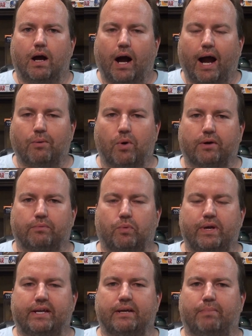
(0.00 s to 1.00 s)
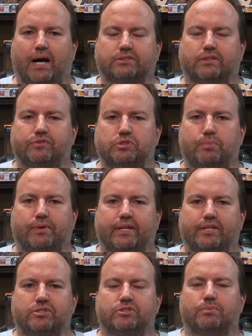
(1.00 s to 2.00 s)
Hi, welcome to Weekend Box Office
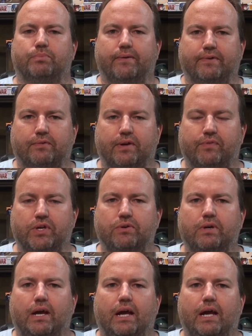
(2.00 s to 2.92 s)
Predictions and Movie Review.